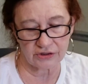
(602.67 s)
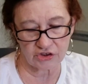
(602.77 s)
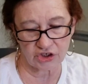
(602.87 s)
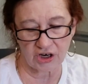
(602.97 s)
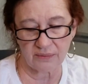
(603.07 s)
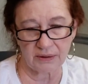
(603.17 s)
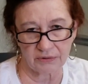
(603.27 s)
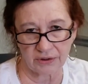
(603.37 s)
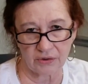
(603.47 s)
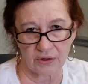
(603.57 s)
the shop. I'm
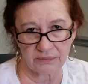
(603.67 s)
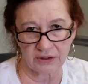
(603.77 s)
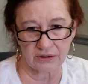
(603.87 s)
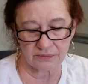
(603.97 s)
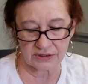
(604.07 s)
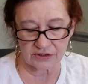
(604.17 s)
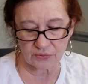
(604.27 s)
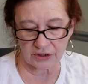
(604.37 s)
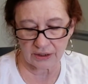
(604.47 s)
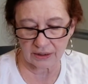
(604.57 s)
going to go up and get them this
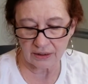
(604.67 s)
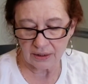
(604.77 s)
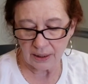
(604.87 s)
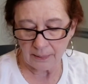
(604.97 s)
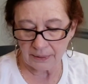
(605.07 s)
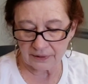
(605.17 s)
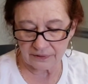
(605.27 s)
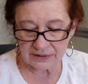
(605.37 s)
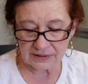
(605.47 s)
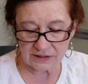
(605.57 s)
week.
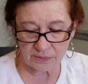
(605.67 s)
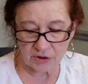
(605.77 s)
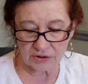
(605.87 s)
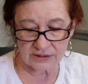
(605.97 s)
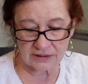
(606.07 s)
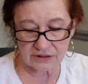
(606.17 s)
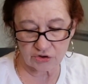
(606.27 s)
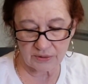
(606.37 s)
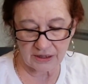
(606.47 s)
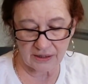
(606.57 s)
But this is part of
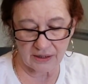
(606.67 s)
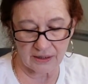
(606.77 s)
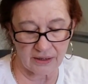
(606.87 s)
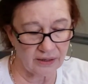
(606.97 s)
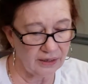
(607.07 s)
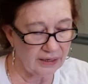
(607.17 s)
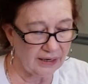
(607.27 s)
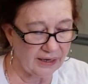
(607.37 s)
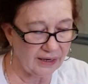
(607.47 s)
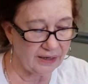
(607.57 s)
Stitch Mania,
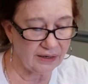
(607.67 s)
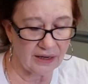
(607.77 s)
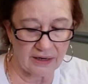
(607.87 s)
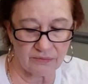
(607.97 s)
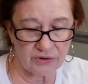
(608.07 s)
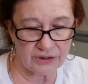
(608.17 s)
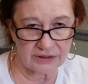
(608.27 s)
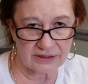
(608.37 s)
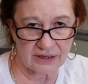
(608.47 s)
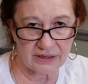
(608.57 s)
and I'm really
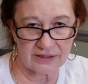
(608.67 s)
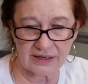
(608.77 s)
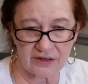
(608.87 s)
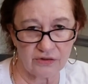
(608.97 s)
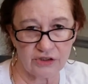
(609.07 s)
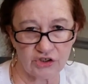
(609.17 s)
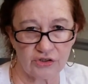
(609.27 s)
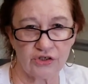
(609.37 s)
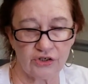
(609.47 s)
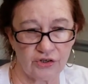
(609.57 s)
excited because I only
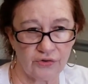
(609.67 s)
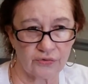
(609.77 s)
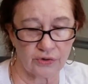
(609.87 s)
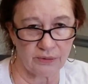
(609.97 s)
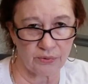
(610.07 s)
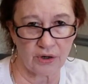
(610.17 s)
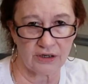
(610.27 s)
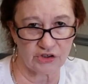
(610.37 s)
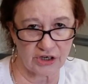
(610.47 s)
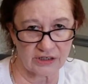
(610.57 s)
chose to do 3
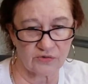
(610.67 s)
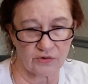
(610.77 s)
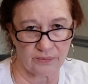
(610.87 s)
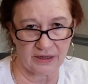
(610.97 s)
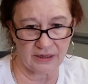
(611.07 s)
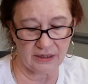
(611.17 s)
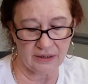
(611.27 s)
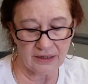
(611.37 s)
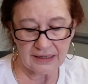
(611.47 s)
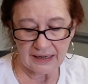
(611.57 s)
projects for May.
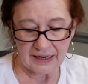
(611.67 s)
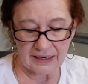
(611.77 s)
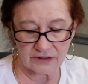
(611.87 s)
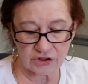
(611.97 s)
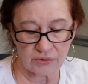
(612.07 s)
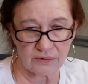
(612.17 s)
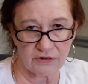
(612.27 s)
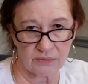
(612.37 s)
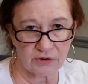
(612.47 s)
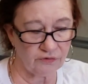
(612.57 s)
And 2 of
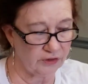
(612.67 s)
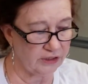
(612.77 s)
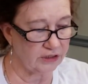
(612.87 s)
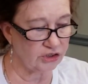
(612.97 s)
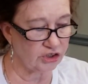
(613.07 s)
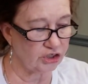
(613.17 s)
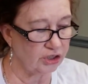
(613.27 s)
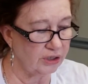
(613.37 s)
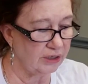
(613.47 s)
them are finished,